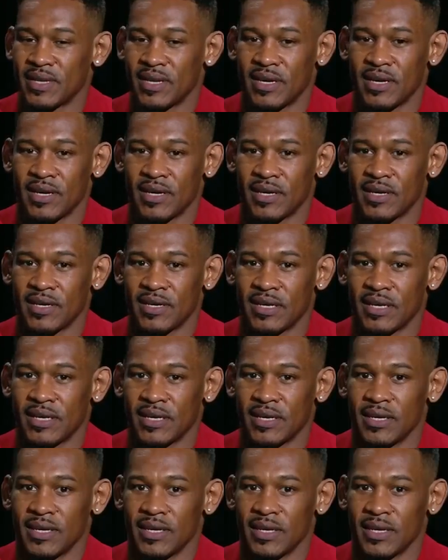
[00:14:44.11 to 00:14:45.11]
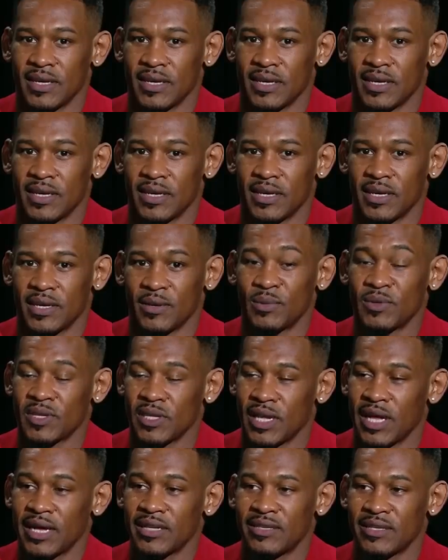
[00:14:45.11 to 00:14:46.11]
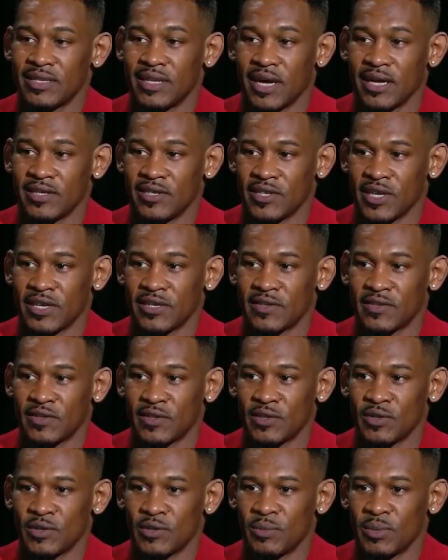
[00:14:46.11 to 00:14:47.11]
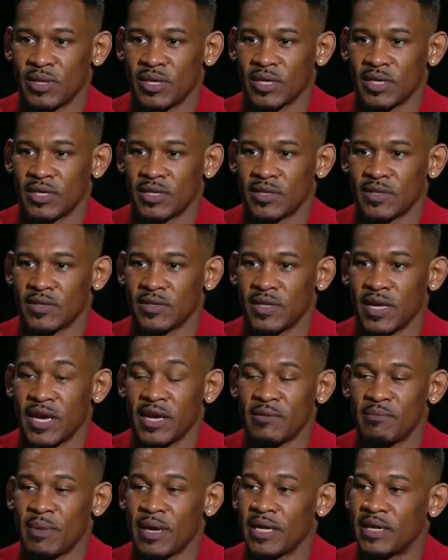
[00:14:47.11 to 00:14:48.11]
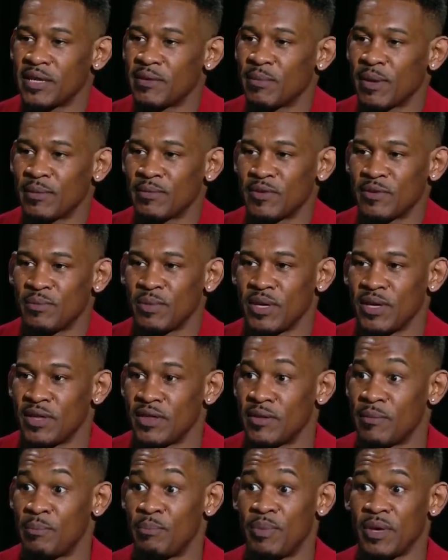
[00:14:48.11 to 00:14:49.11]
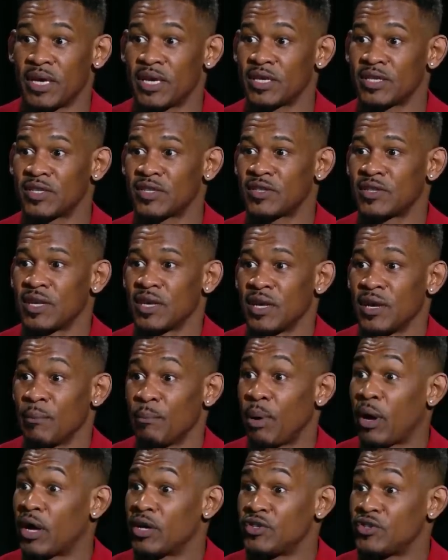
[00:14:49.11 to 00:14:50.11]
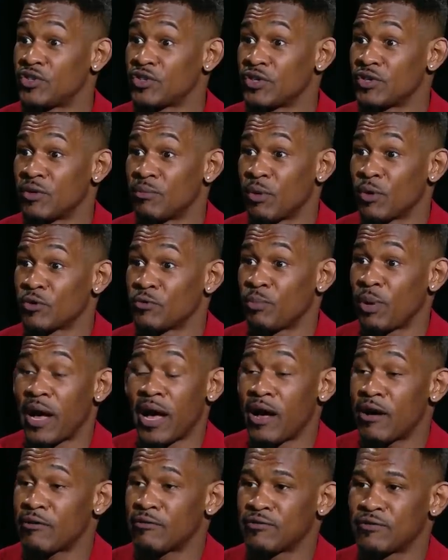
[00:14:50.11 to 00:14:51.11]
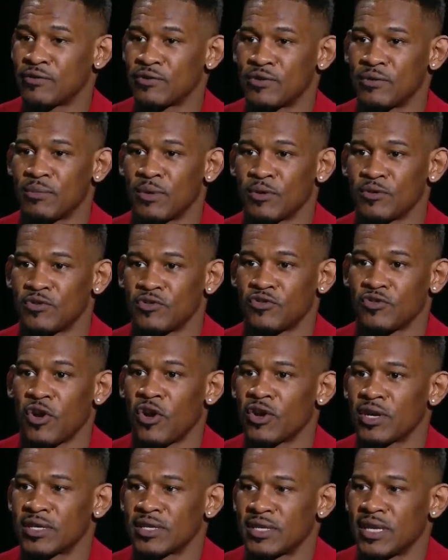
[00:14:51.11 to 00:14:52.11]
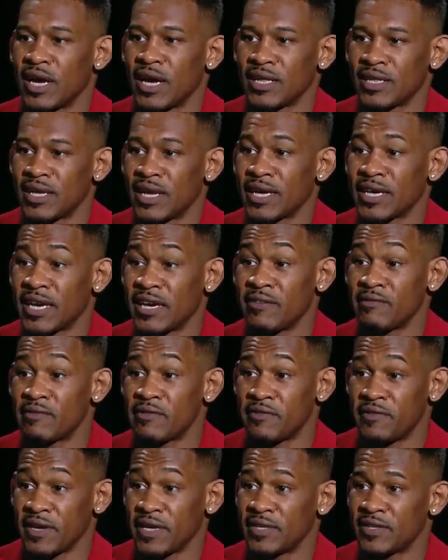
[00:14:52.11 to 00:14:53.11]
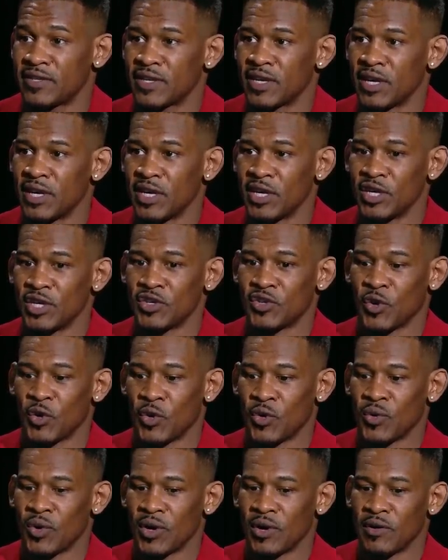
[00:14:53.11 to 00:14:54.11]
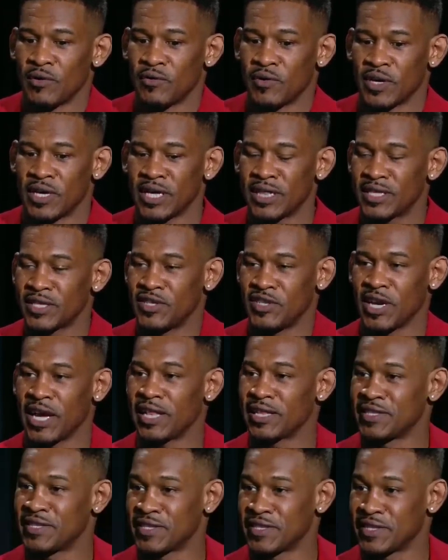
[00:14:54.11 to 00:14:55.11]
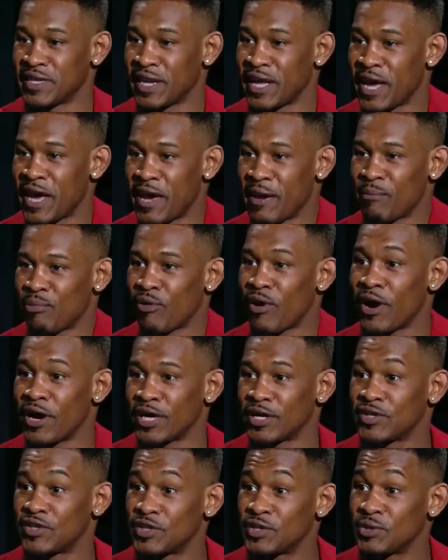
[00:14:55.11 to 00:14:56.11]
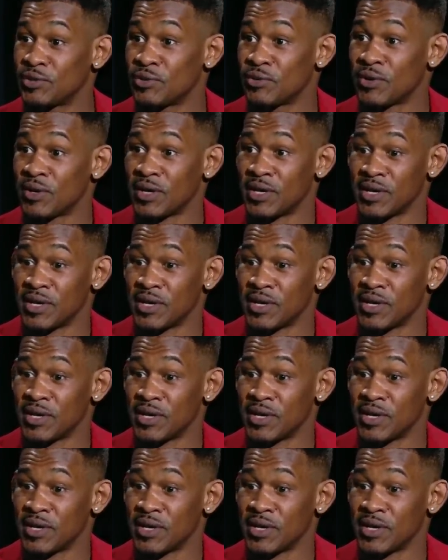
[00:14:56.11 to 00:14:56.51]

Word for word: Uh, it was a lot to digest too, because they had made him up to be the biggest puncher, the most powerful, the most strongest guy that I could ever face. So forget the challenges that I had prior to.